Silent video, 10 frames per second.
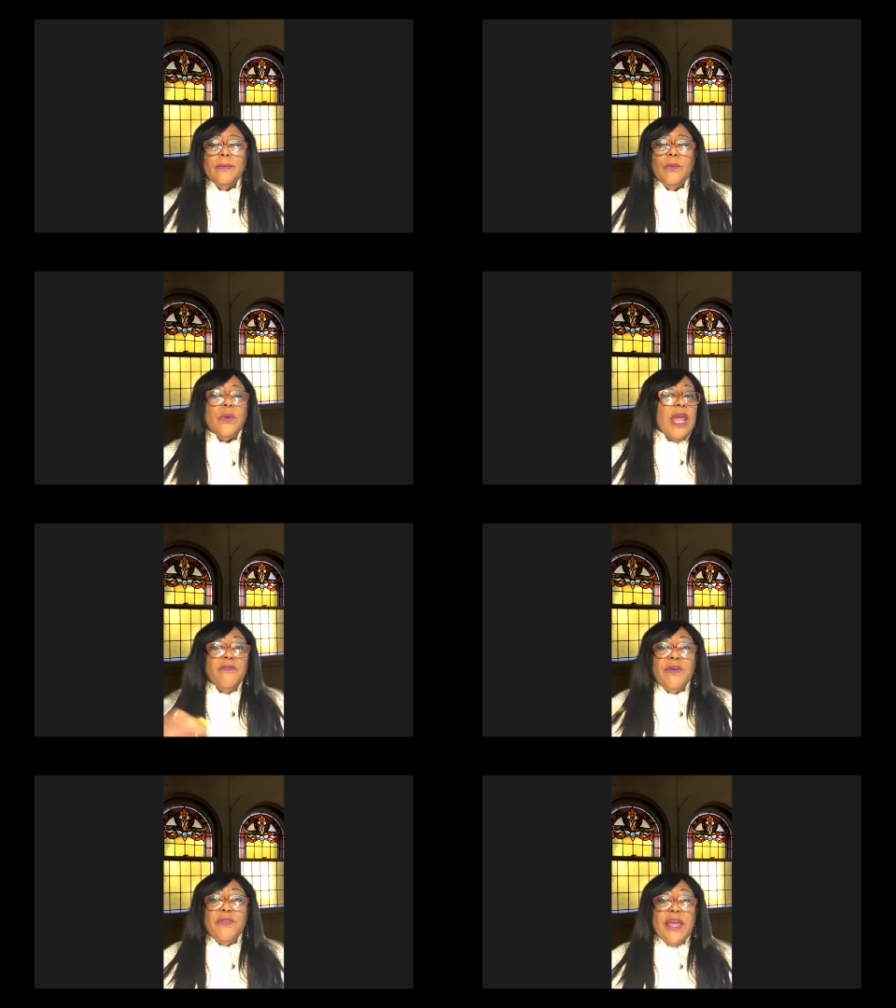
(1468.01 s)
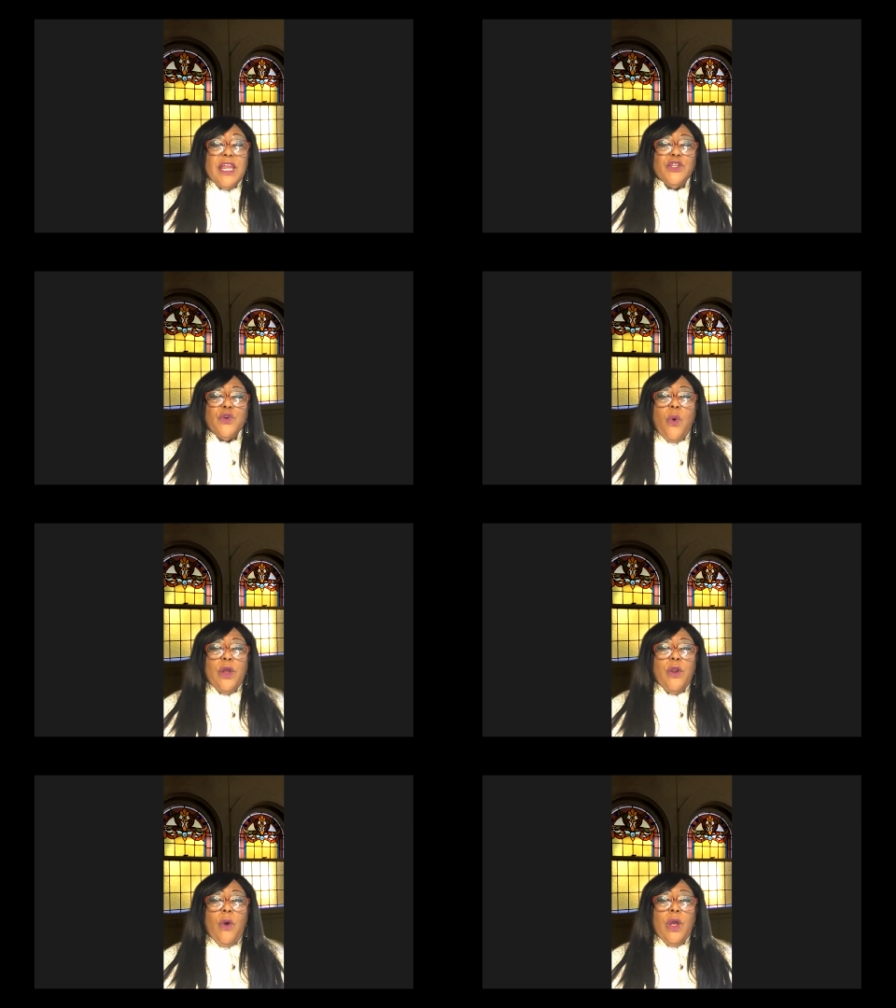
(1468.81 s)
With everything that's
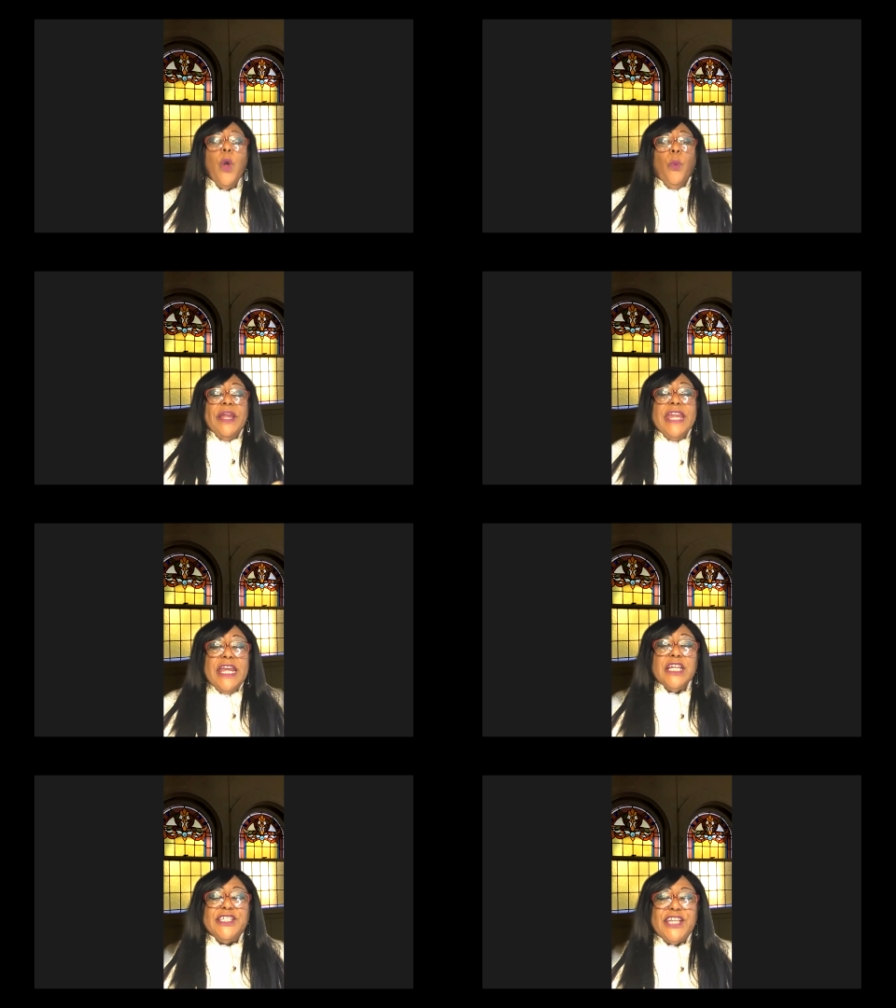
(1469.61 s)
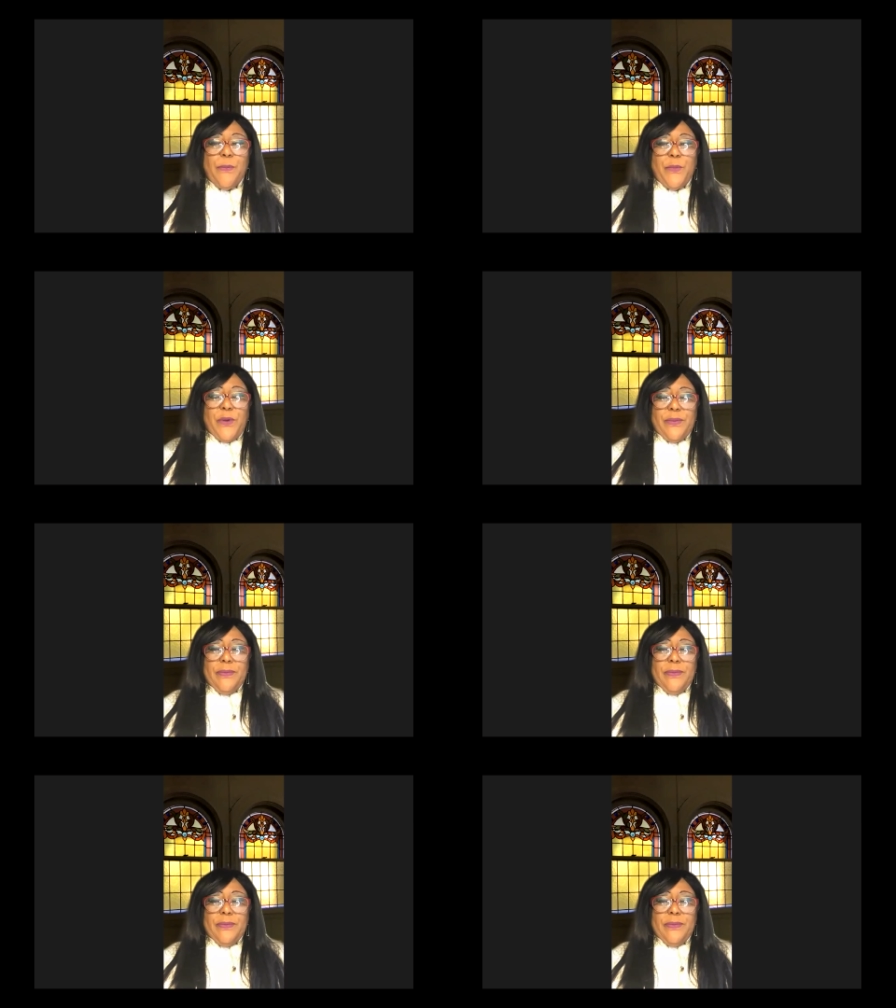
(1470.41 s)
going on, we need a shepherd.